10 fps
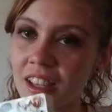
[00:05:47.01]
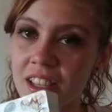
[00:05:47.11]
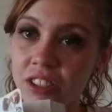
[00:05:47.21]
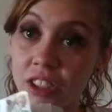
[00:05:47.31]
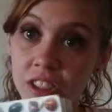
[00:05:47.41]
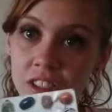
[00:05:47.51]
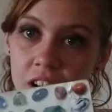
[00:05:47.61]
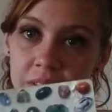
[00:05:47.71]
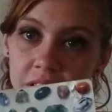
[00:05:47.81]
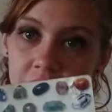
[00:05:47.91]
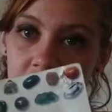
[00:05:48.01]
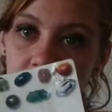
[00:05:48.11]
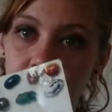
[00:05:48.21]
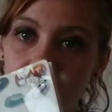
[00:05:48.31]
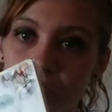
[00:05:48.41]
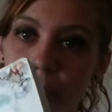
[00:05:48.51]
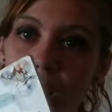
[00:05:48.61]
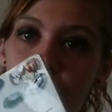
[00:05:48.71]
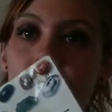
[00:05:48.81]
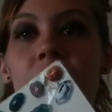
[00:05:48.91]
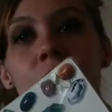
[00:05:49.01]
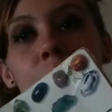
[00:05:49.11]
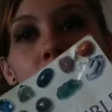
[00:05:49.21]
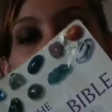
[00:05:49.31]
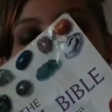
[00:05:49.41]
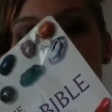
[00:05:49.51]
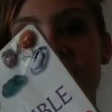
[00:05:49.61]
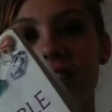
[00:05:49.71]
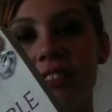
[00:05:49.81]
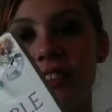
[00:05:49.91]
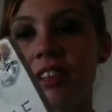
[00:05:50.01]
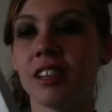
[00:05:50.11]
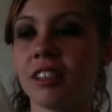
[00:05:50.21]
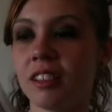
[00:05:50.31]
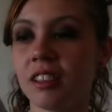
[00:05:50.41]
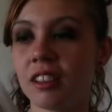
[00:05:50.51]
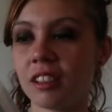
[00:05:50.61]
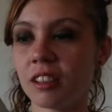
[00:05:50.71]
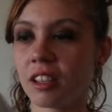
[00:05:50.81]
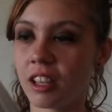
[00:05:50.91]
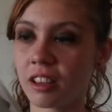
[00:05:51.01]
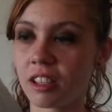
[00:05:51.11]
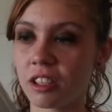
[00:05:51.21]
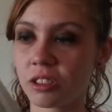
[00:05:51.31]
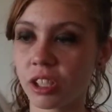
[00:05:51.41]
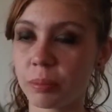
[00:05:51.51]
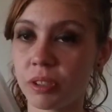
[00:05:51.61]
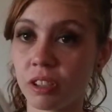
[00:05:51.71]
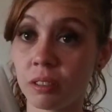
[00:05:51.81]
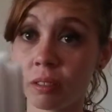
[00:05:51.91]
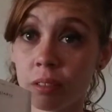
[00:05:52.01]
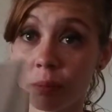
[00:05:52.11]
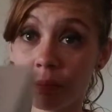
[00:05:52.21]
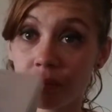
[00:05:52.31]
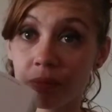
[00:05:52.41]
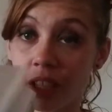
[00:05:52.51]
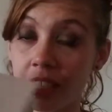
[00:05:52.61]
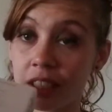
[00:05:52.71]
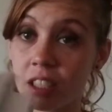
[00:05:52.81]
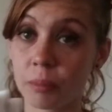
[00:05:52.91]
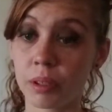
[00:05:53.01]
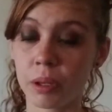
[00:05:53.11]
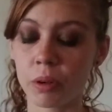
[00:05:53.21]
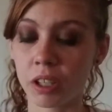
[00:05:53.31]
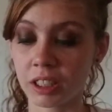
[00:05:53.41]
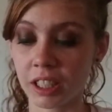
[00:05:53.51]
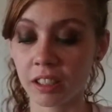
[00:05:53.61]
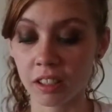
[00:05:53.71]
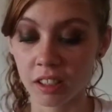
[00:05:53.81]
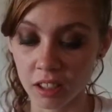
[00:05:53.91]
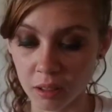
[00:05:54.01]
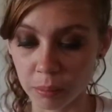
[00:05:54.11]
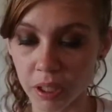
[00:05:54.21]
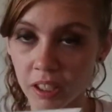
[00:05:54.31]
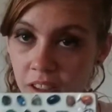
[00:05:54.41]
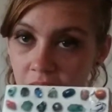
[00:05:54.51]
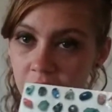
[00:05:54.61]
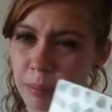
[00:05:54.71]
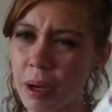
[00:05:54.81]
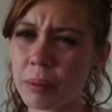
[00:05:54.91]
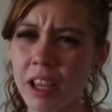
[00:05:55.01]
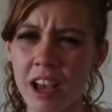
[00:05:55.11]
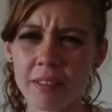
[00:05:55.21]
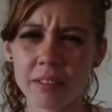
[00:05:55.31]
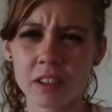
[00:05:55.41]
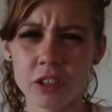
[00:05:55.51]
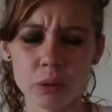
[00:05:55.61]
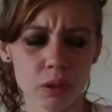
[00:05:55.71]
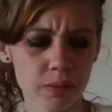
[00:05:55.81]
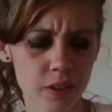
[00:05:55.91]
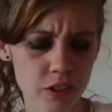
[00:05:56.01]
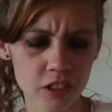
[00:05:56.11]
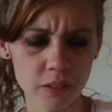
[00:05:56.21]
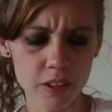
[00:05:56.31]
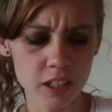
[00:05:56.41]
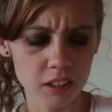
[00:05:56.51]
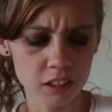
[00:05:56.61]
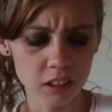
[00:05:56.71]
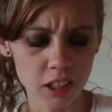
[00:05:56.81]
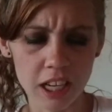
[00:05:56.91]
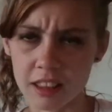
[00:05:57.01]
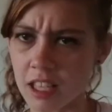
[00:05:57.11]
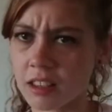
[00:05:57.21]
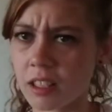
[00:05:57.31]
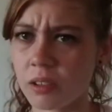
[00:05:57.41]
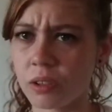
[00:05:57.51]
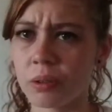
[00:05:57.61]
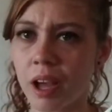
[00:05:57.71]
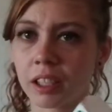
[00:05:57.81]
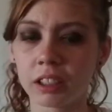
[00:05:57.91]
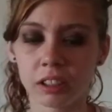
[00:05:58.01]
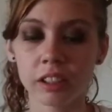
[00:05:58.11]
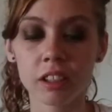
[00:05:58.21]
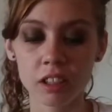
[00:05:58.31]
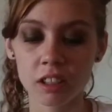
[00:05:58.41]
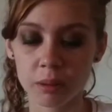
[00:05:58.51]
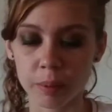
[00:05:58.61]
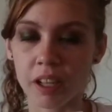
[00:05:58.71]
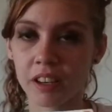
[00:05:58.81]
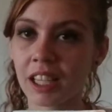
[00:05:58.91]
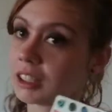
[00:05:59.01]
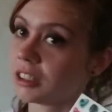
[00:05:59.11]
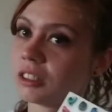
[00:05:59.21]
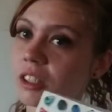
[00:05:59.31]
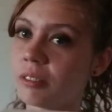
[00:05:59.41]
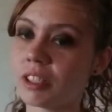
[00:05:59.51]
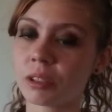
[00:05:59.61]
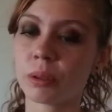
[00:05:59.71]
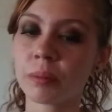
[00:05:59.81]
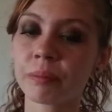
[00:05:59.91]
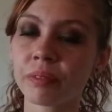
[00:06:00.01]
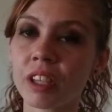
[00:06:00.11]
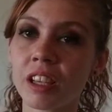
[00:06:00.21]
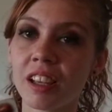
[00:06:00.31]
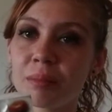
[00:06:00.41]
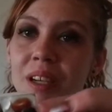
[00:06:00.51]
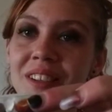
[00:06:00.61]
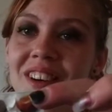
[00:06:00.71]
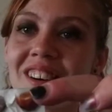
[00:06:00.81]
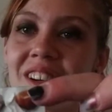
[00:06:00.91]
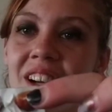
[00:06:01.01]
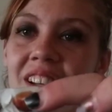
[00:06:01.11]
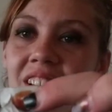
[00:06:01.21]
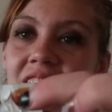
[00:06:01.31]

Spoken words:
it's just obviously the Crystal Bible, and I'll put a link down to it in the description in case anybody wants it. But they probably have a newer version of this. I think they do, actually. But I still love this one, and my dog kind